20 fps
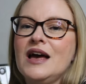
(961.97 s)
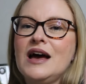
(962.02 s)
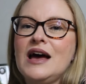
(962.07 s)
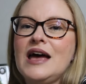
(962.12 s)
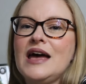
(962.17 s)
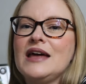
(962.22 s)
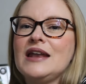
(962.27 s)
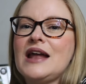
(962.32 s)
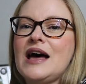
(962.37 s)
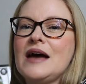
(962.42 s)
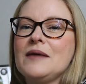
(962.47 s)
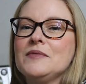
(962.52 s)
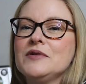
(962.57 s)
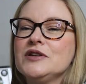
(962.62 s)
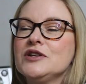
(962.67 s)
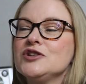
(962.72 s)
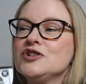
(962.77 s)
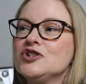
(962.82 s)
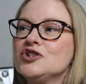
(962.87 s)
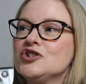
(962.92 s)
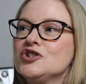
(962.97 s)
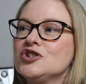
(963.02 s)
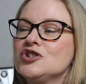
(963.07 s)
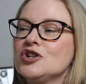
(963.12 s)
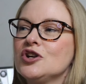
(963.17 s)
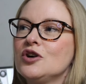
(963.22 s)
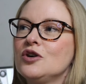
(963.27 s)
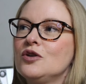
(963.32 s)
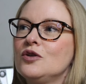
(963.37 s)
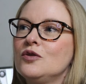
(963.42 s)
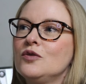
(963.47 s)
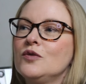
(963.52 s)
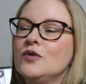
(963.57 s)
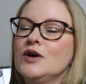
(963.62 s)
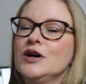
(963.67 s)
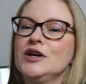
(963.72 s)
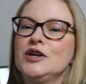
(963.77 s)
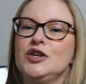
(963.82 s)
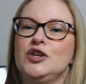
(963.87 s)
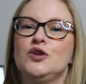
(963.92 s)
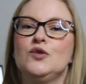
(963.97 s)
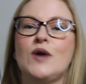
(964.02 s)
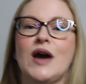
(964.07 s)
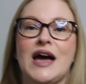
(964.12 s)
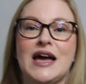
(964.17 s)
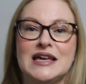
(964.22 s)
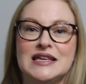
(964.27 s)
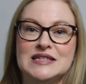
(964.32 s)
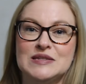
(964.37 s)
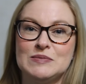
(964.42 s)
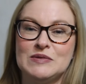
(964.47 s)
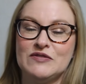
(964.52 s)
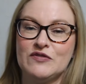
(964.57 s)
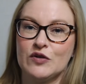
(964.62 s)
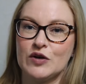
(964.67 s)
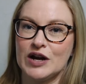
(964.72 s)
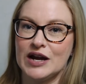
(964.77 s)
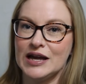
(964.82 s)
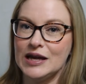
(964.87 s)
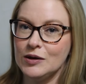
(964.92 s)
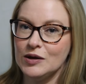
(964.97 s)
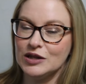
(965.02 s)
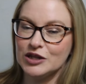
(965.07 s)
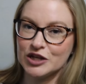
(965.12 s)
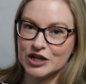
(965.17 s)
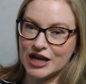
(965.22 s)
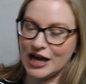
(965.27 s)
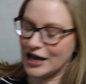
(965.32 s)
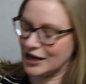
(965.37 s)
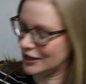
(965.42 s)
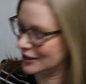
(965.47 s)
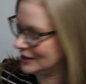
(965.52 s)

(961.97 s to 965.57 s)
And I'm gonna show you guys before I look at